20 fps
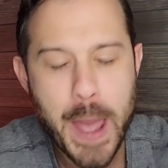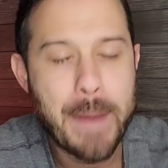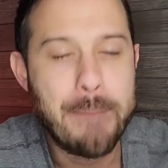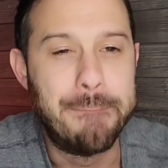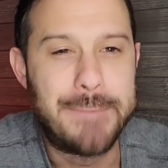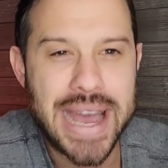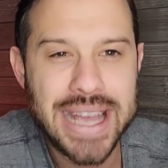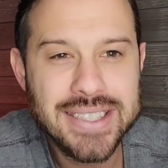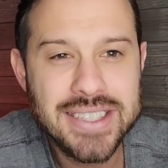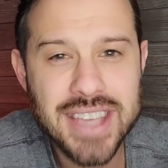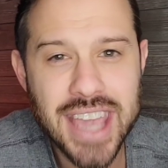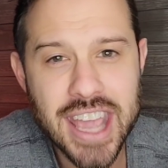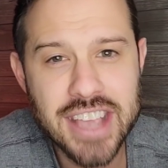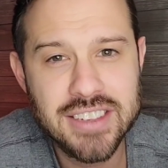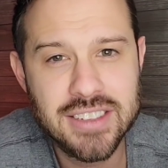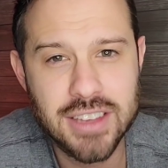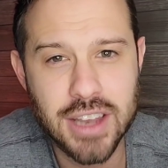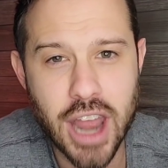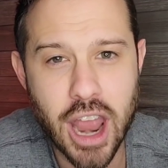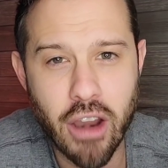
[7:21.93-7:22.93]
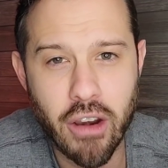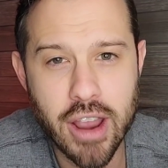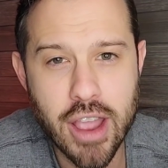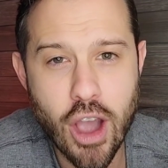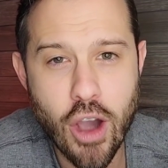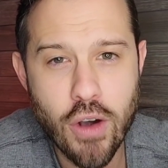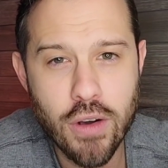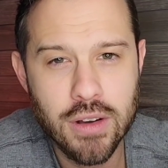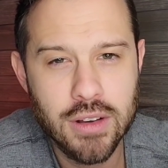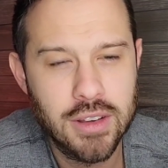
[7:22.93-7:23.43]
Best case
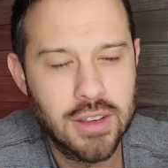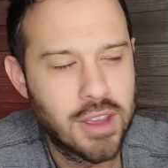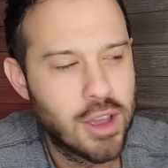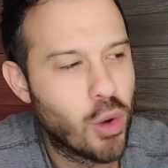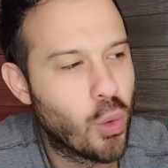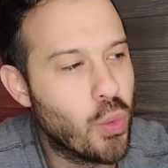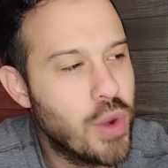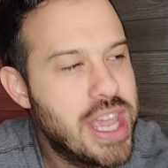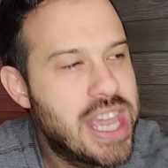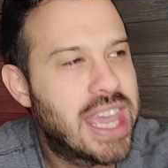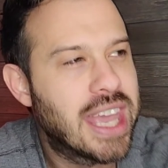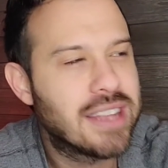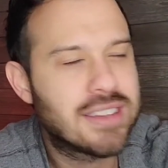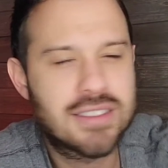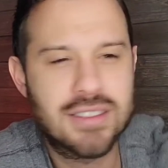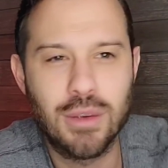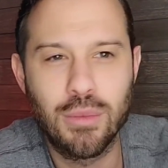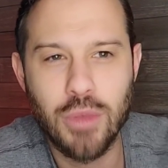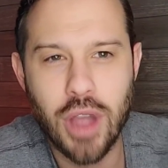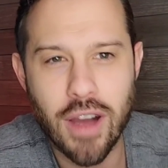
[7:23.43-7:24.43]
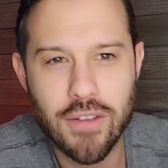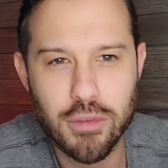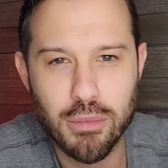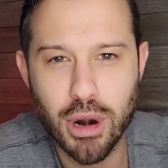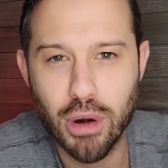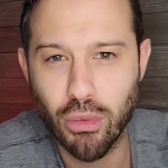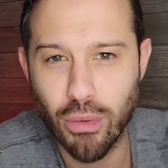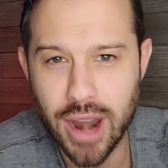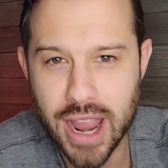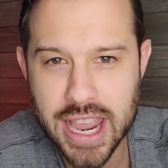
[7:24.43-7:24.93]
scenario, we get some
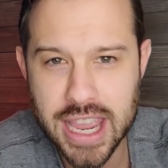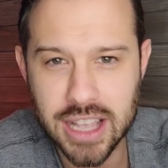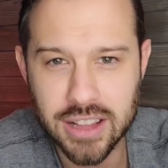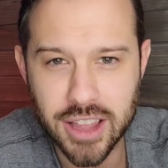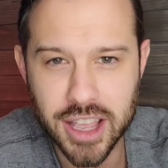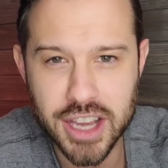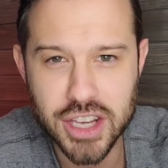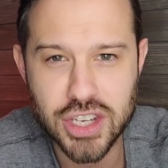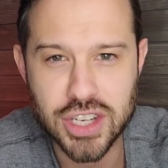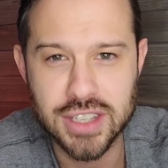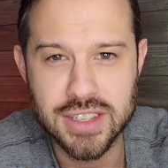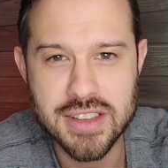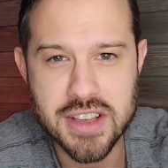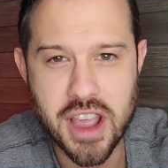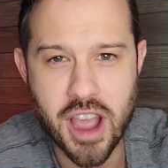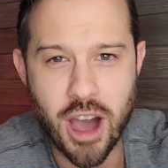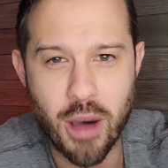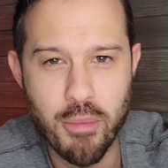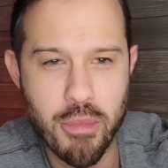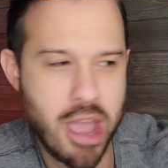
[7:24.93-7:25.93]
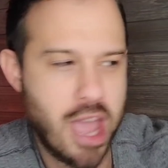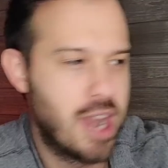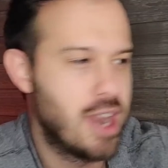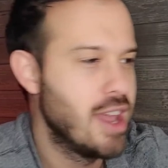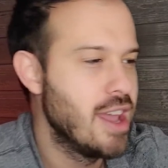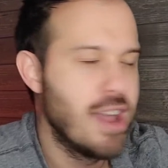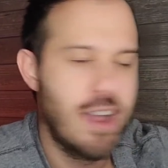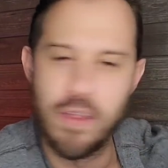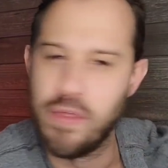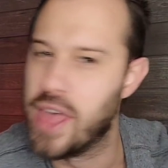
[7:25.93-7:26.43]
government regulation to come
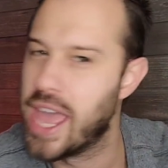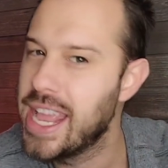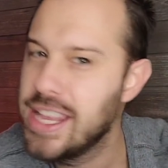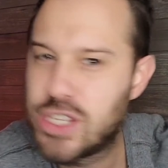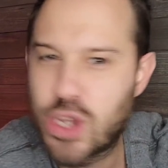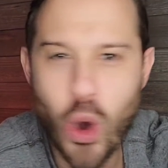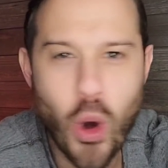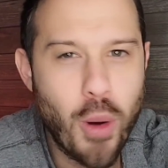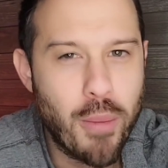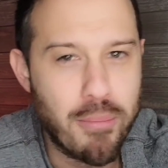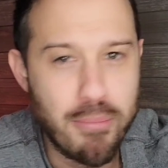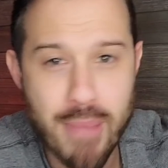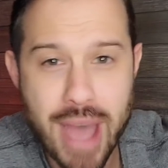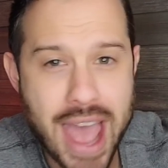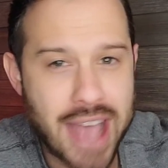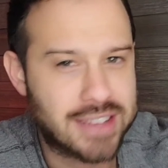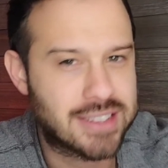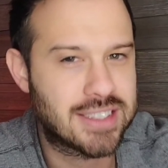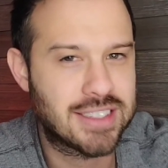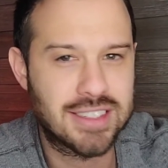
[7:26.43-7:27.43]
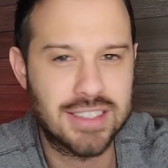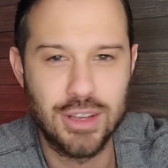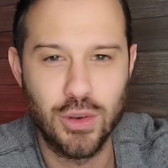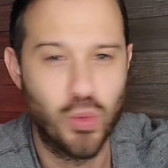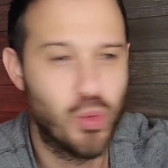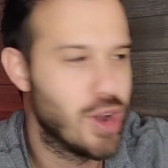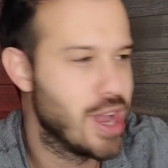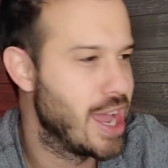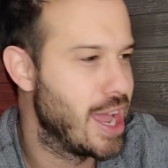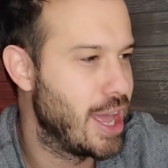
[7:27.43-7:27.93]
in. They don't mess
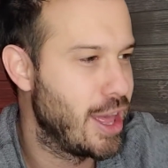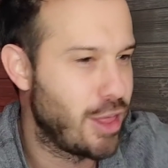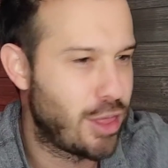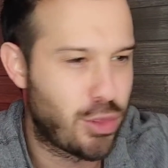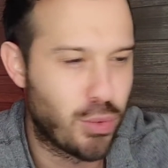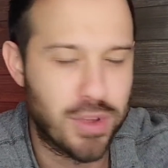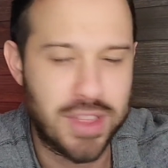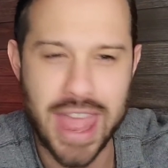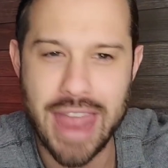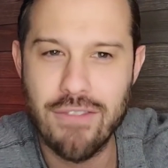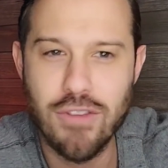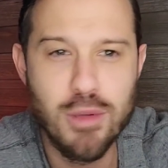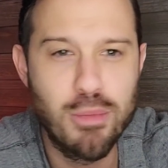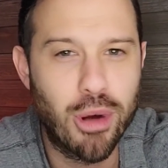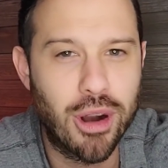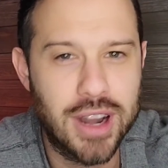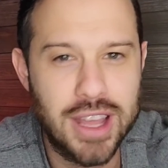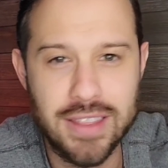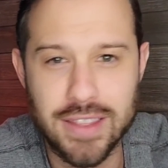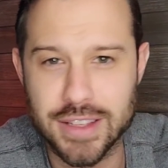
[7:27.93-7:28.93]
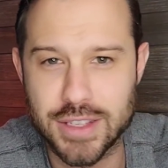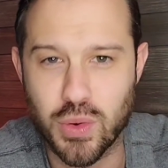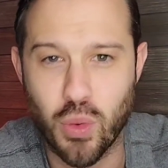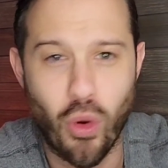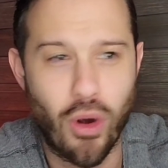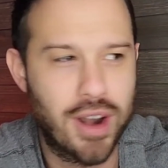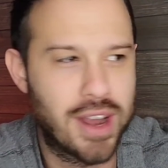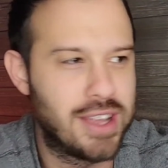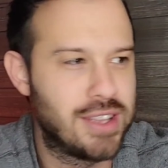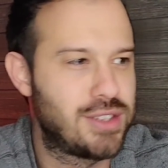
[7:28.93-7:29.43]
with, with everybody that's
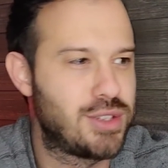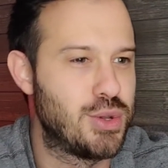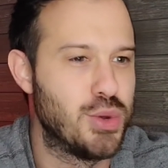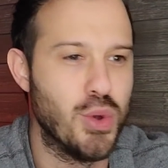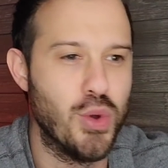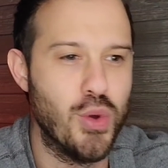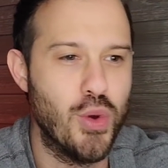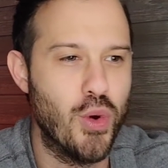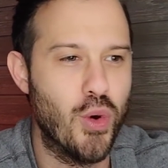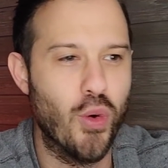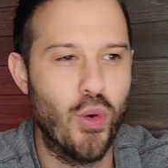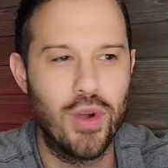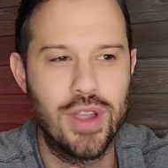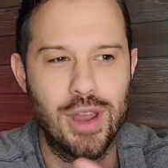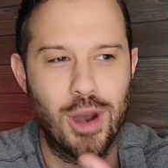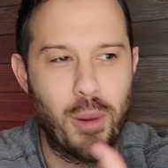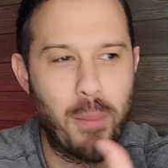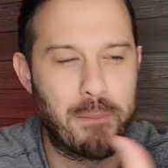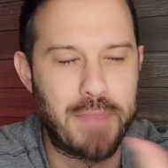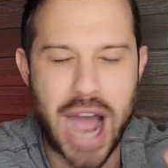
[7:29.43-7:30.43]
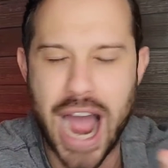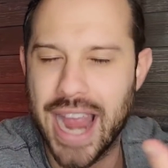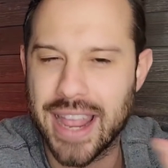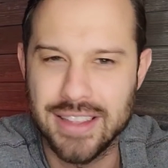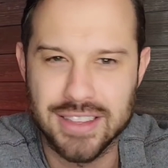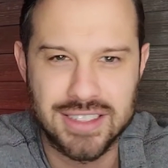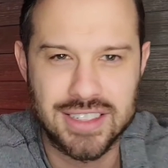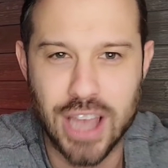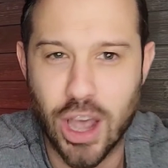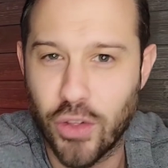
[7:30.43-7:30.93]
wanting to, you know, buy
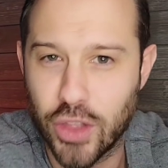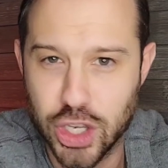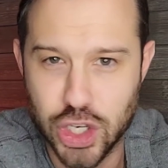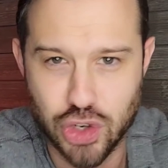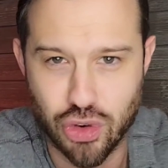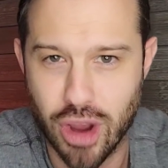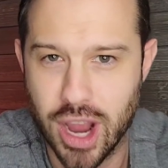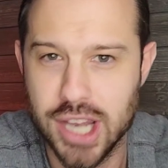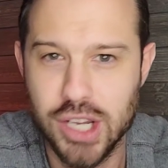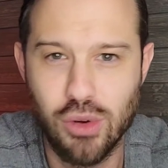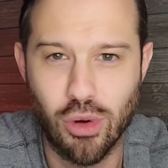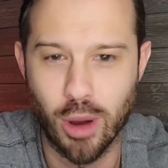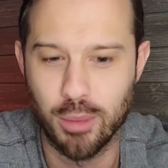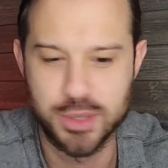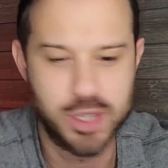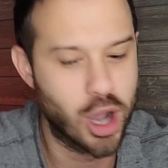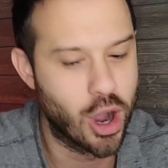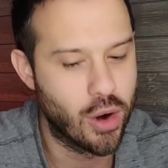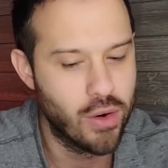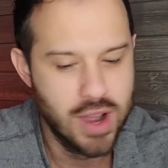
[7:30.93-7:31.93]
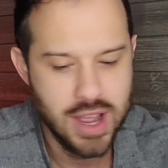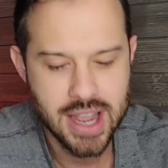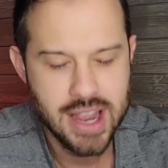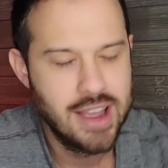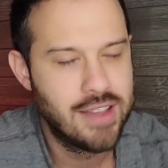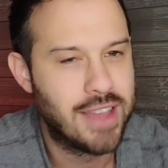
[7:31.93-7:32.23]
and sell and trade crypto.